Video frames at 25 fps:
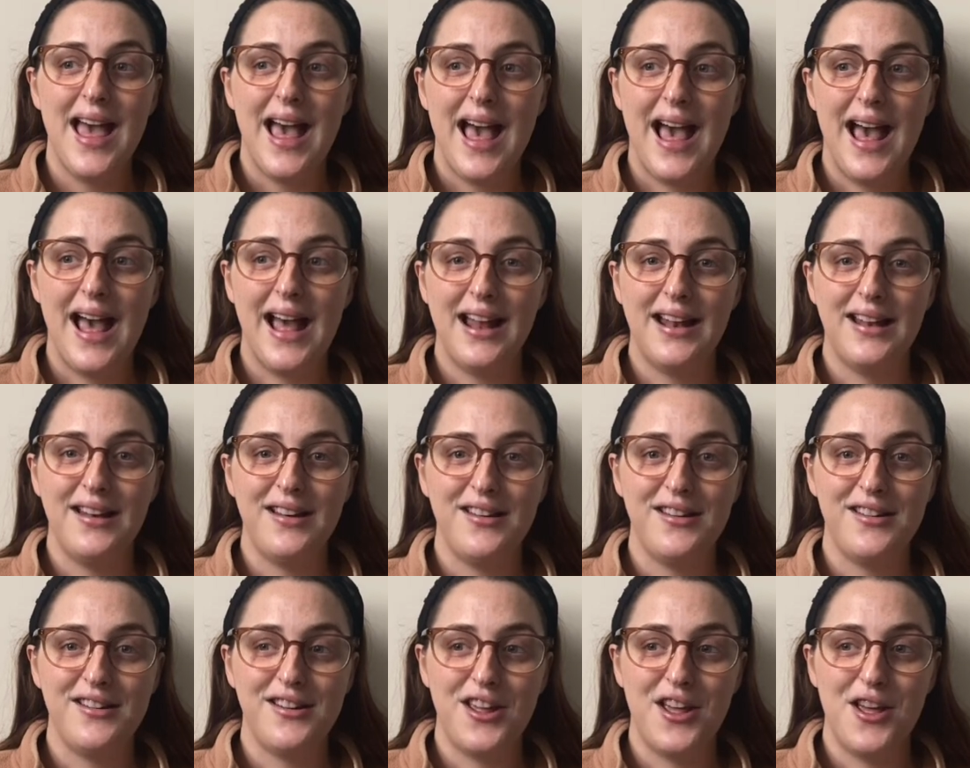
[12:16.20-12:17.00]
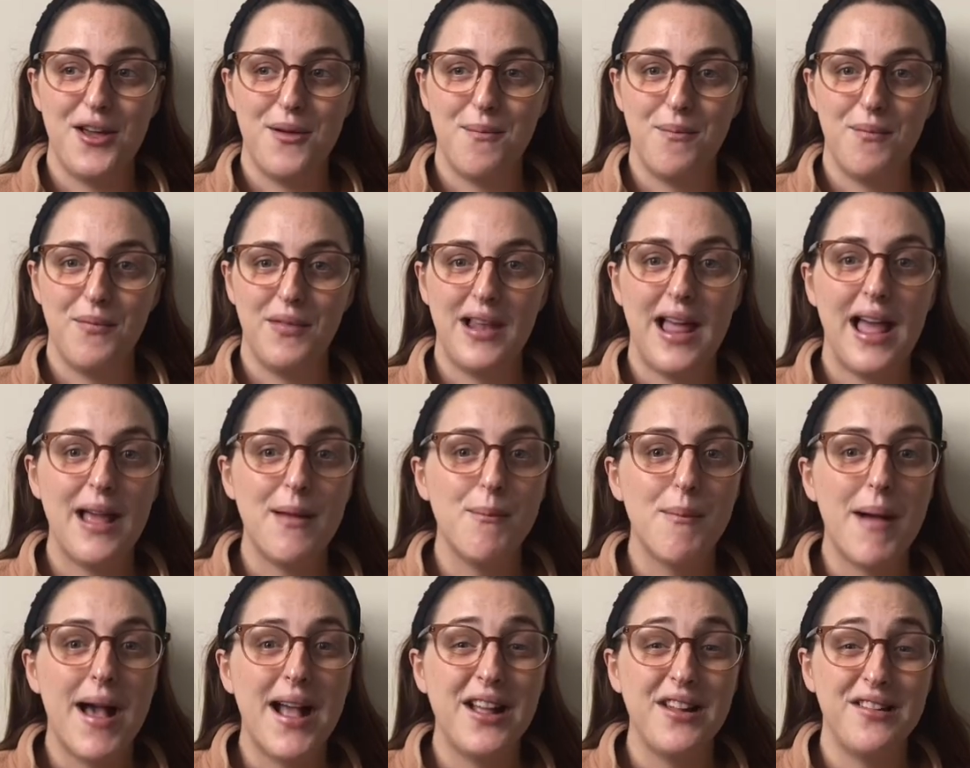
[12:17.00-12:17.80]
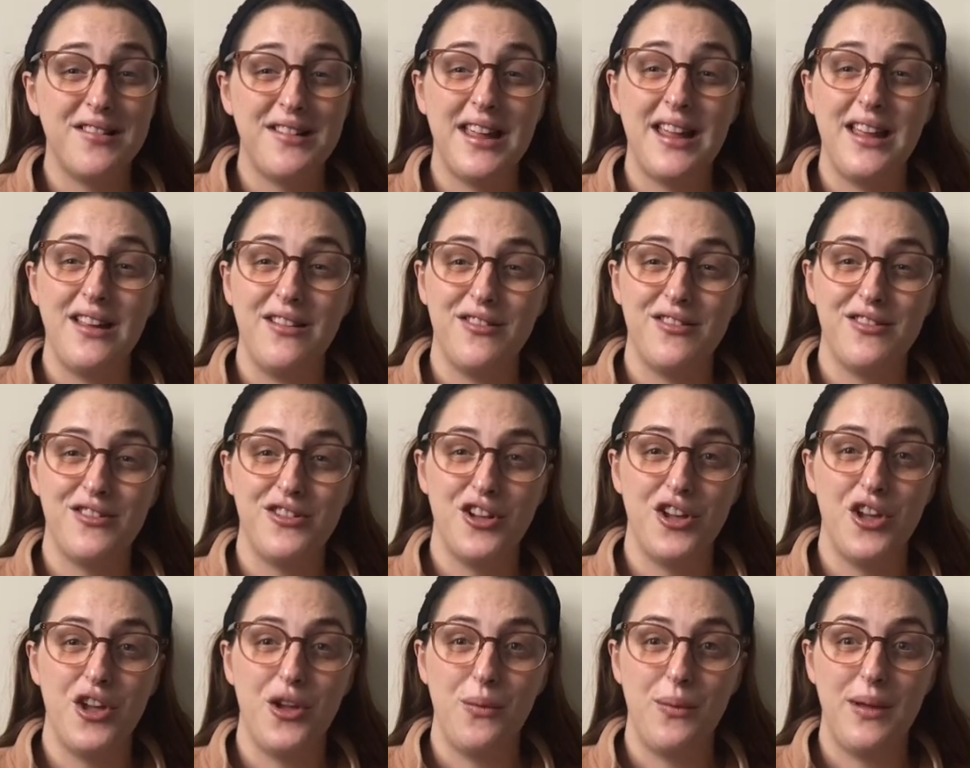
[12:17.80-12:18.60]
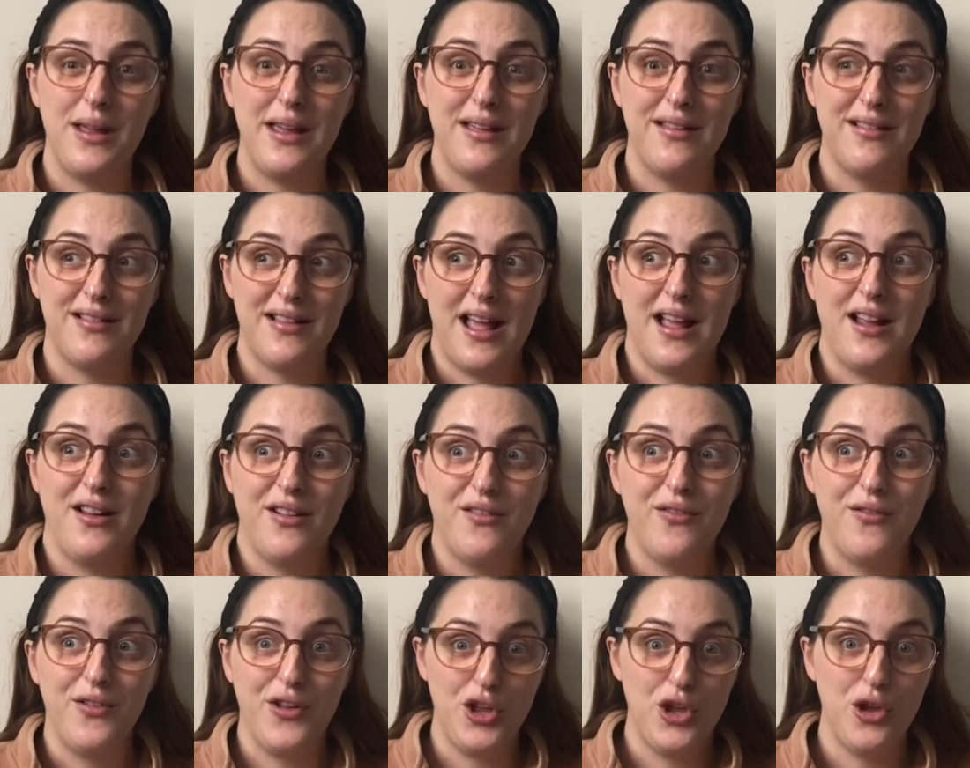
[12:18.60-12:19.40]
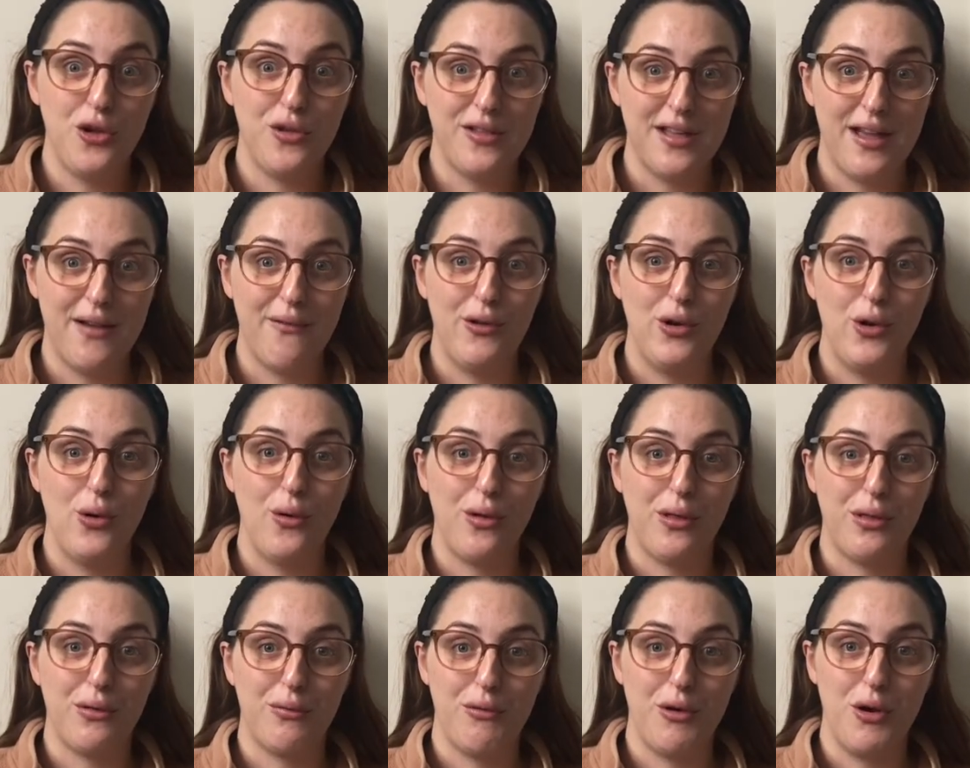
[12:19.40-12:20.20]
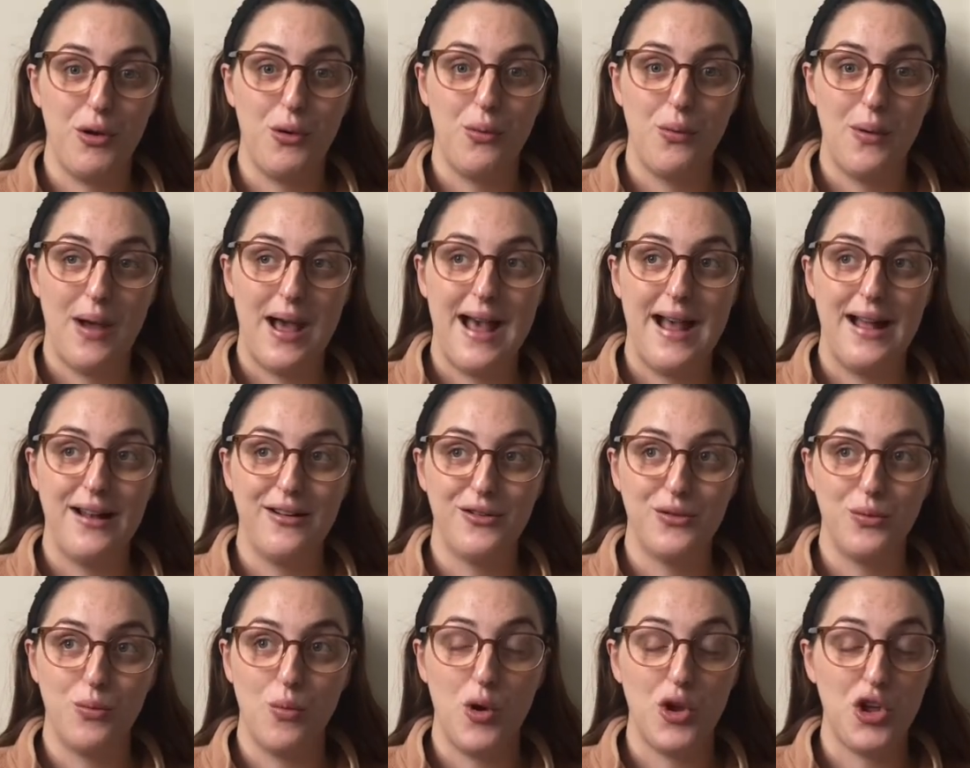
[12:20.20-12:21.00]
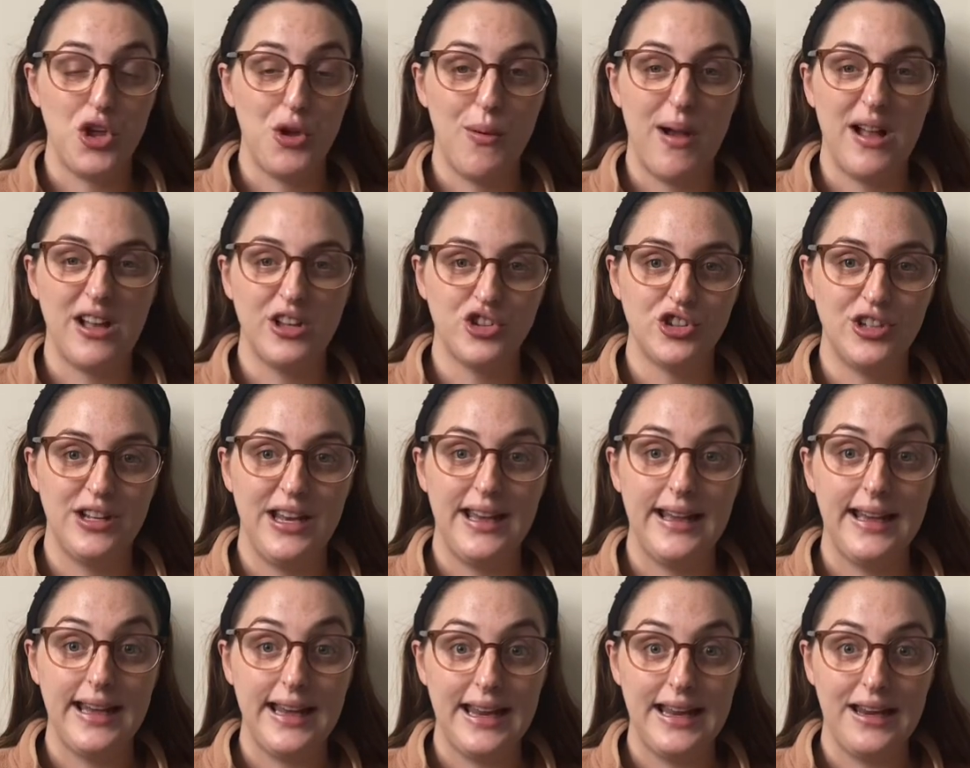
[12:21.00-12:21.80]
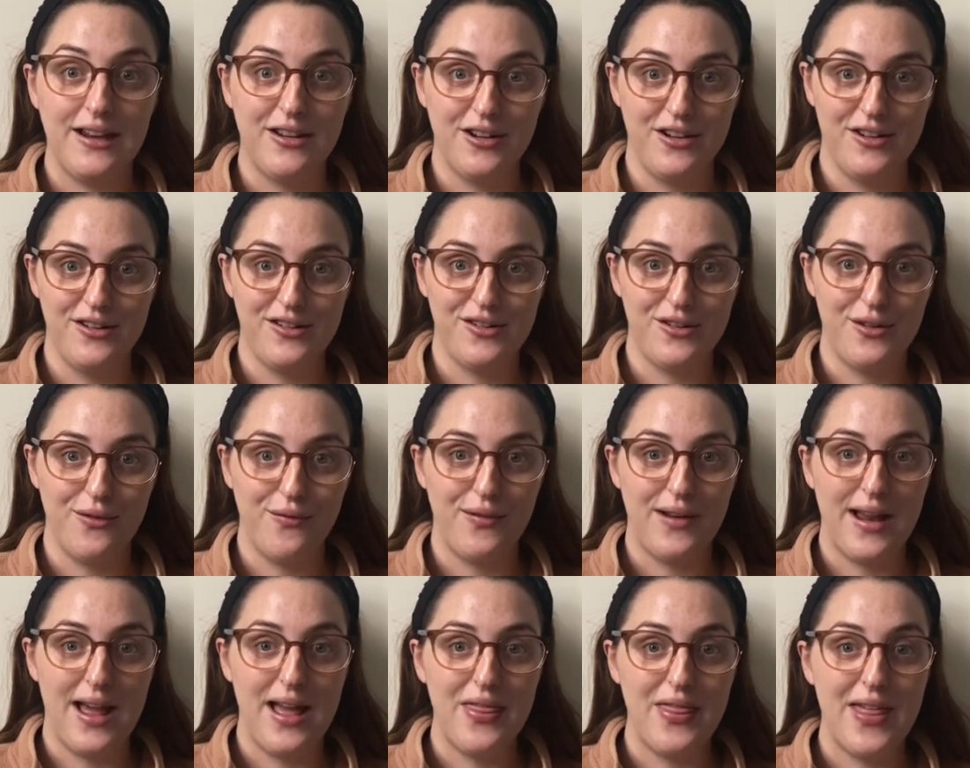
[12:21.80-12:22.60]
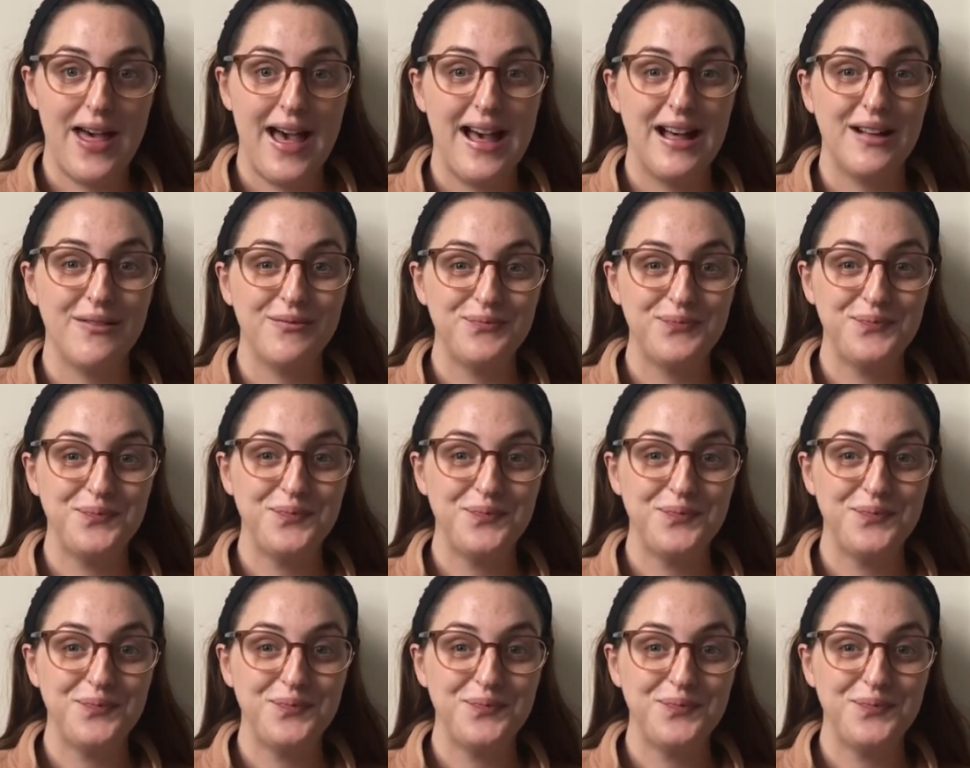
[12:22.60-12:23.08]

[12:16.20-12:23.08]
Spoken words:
and like magazines too, like for you to have a look through at what you actually need and stuff like that.